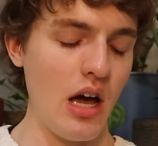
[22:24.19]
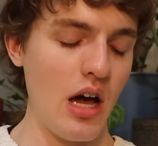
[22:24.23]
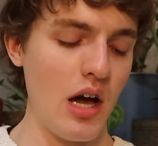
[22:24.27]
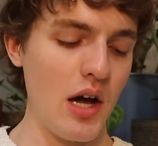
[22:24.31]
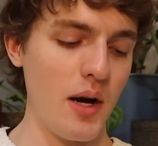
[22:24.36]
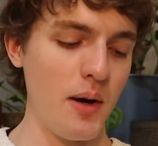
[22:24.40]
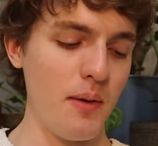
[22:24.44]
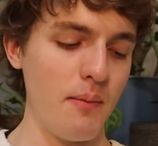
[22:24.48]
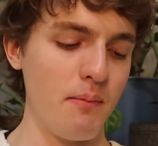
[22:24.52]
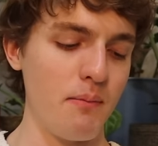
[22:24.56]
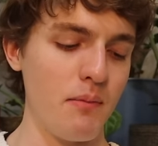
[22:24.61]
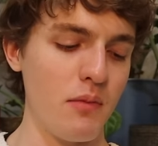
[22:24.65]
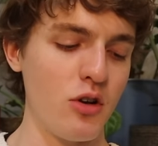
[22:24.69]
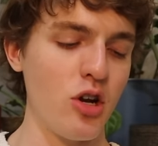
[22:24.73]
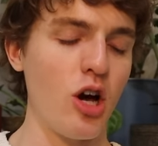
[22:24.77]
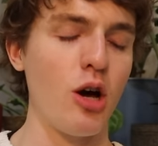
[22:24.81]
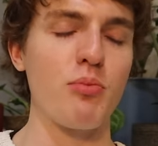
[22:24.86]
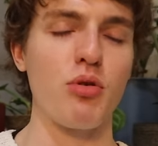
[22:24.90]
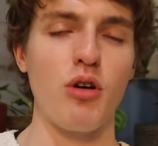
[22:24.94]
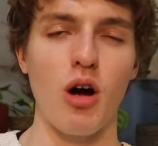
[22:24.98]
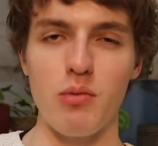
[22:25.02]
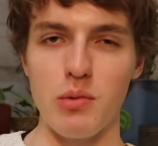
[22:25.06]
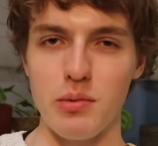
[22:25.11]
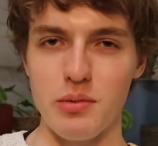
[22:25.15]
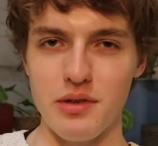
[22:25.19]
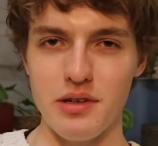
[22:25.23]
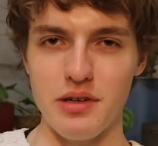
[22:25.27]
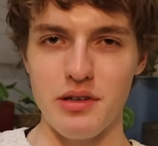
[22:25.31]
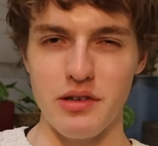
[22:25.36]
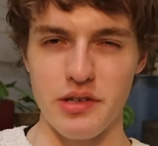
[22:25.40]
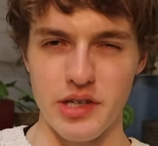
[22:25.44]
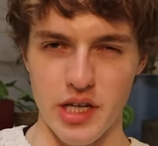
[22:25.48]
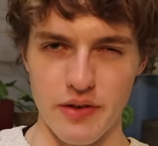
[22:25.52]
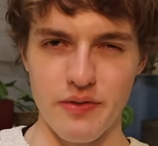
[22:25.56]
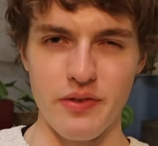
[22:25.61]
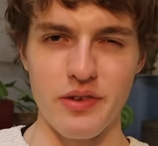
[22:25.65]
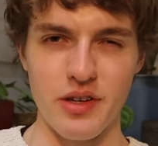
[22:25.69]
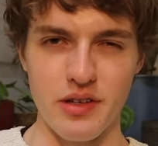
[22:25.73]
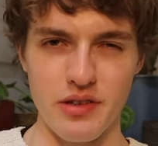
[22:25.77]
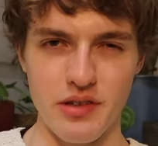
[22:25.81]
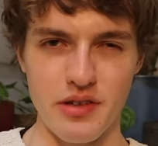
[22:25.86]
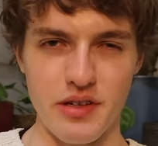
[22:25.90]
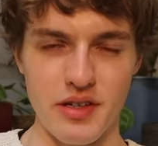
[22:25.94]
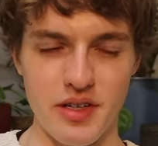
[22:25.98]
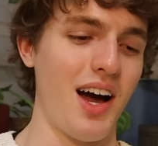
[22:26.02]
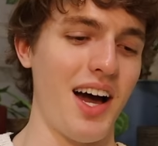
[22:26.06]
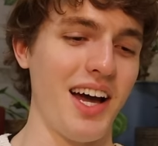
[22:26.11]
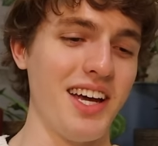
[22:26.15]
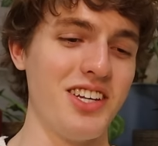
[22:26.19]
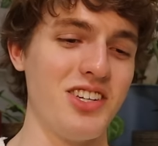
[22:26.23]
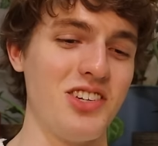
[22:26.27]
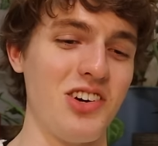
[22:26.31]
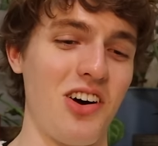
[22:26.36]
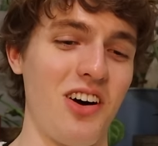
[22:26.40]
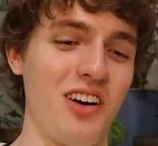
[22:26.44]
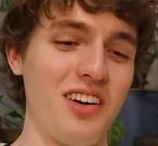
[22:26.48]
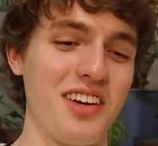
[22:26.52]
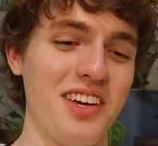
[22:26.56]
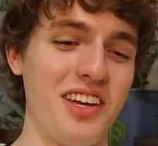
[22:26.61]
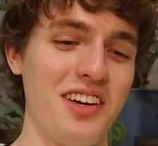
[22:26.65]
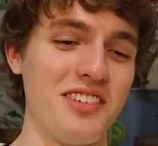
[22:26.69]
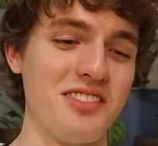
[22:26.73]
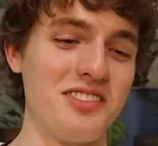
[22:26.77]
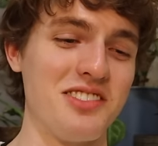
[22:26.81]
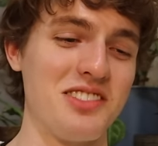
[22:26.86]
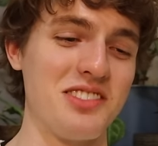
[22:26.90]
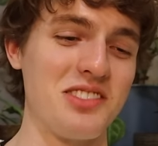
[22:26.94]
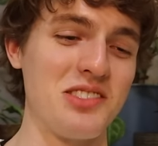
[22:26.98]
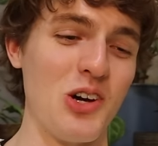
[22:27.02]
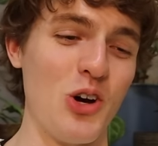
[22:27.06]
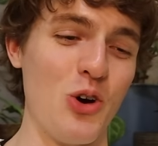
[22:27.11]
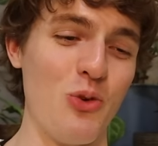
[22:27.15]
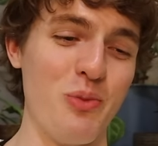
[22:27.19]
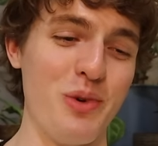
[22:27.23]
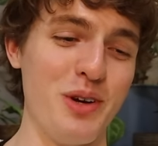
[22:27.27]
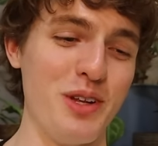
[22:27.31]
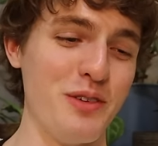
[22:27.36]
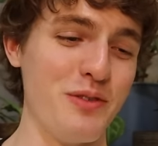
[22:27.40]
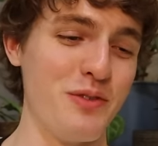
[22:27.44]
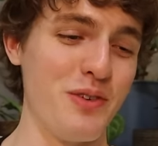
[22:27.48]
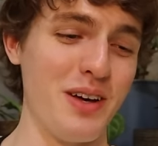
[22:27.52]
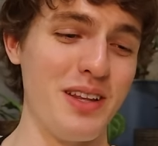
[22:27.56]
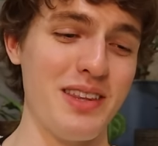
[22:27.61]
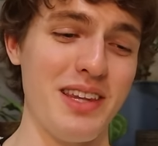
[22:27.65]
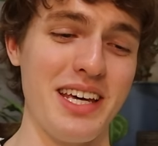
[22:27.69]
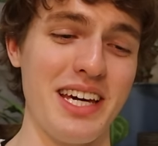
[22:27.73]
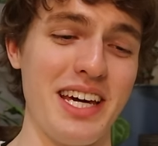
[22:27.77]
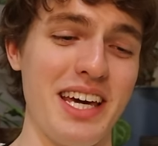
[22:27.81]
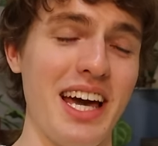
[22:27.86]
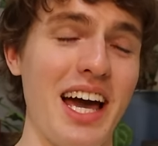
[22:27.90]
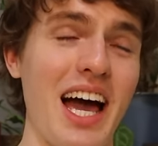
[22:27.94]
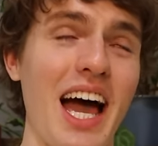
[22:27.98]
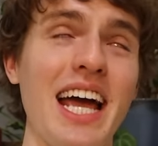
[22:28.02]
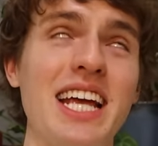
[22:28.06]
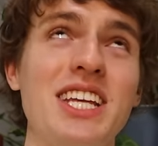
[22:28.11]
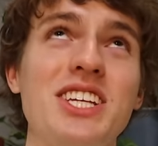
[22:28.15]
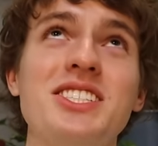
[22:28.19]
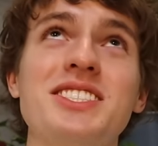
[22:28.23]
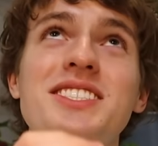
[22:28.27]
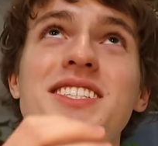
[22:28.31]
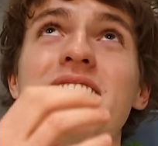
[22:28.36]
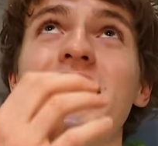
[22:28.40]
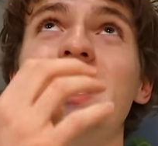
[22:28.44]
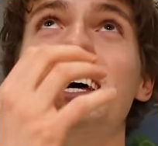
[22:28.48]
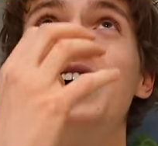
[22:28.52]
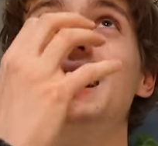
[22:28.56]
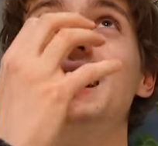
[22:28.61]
Um, not probably, definitely. I dog eared so many, like, I just.